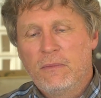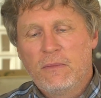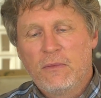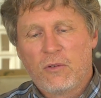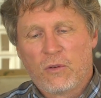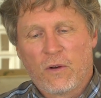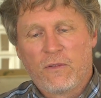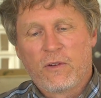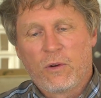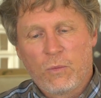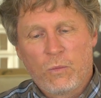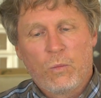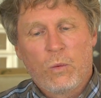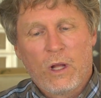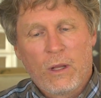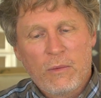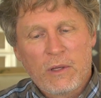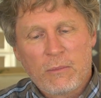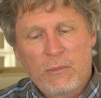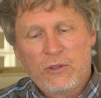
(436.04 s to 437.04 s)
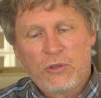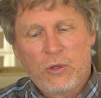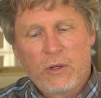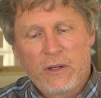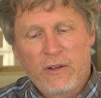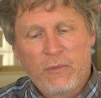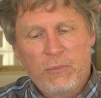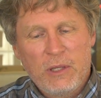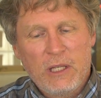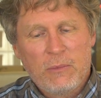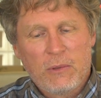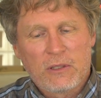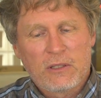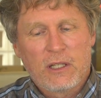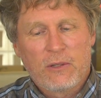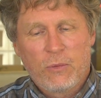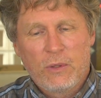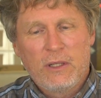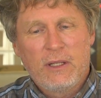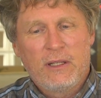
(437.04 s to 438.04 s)
the overwhelming majority of people
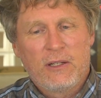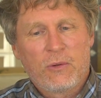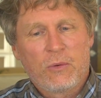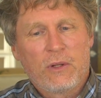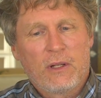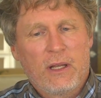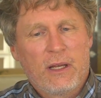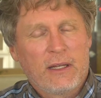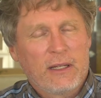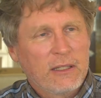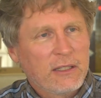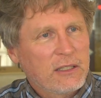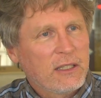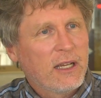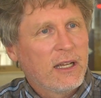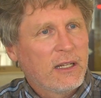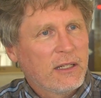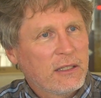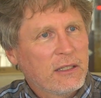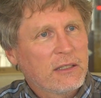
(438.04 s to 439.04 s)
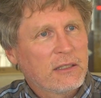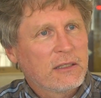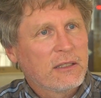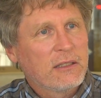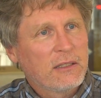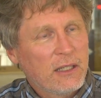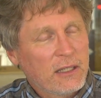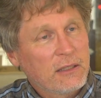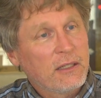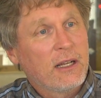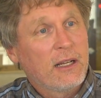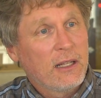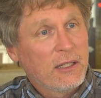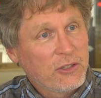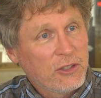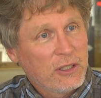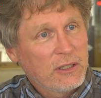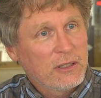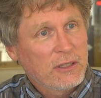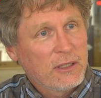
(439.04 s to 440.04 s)
said we need to rely on scientists and
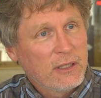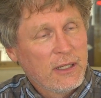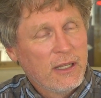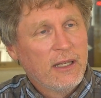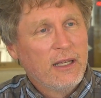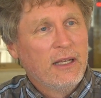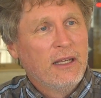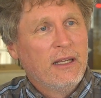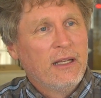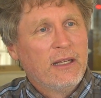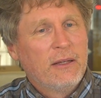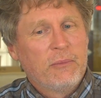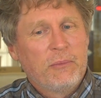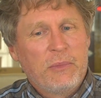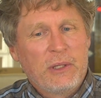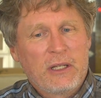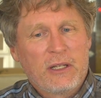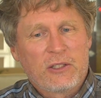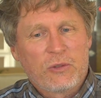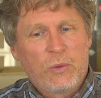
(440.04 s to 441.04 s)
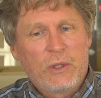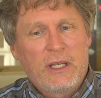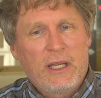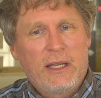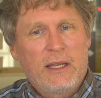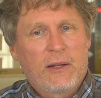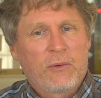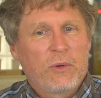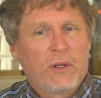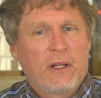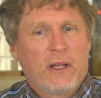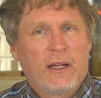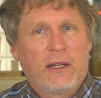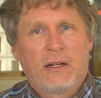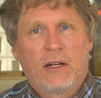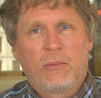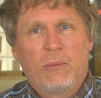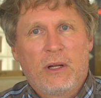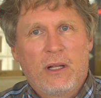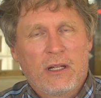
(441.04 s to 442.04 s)
technologists because we can't rely
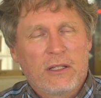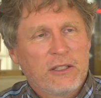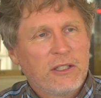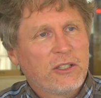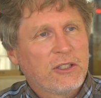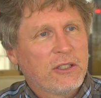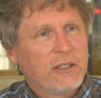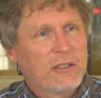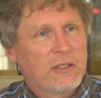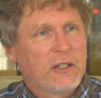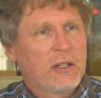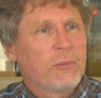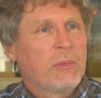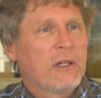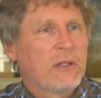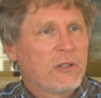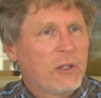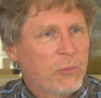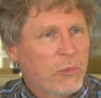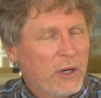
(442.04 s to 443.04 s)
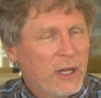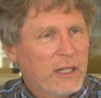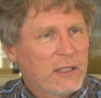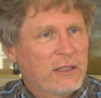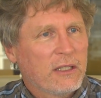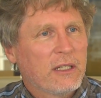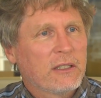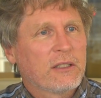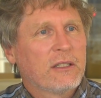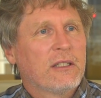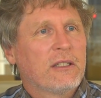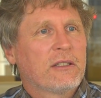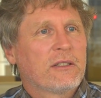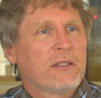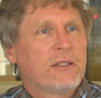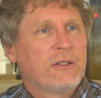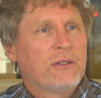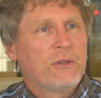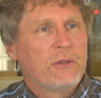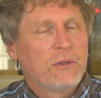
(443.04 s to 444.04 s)
on our politicians and our political
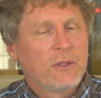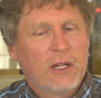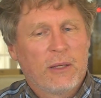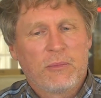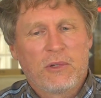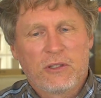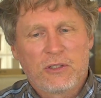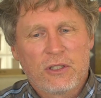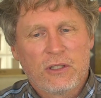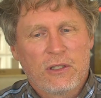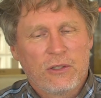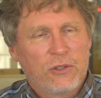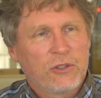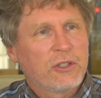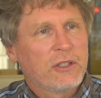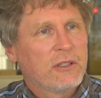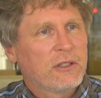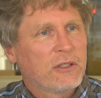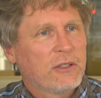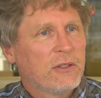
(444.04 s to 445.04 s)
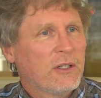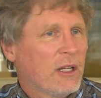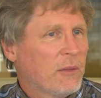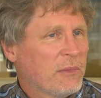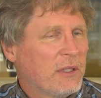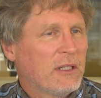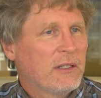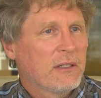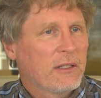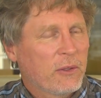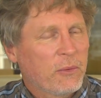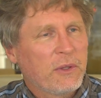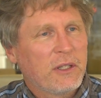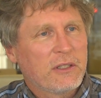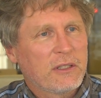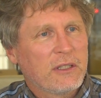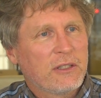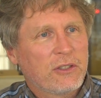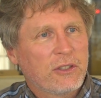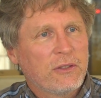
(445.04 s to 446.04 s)
processes to come to solutions to help deal with
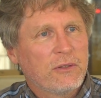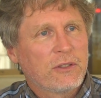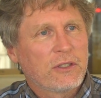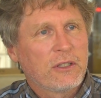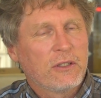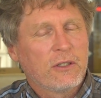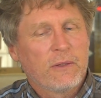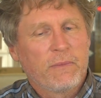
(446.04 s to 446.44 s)
these issues.